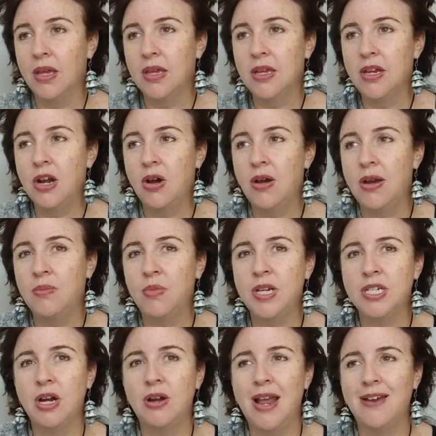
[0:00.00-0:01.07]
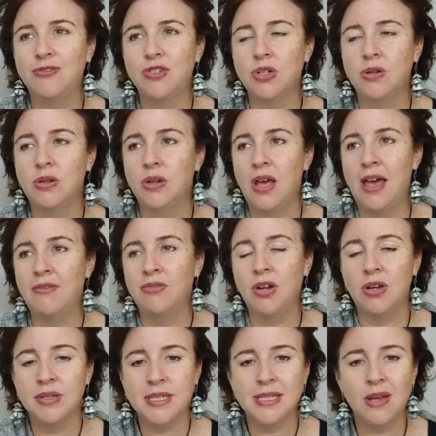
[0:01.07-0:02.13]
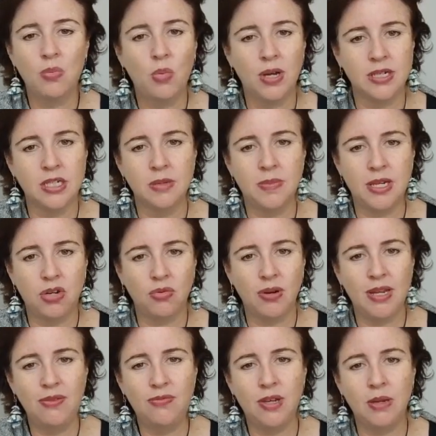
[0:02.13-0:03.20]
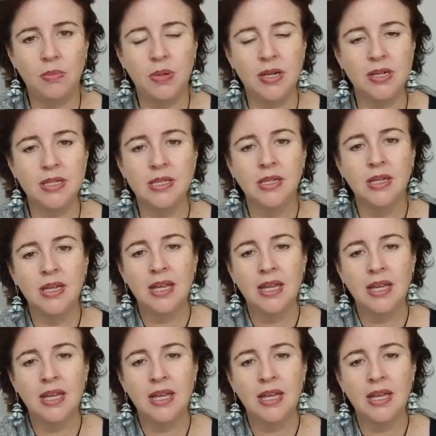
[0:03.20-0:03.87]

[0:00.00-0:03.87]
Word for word: you know, and we don't have to have lost someone to be grieving because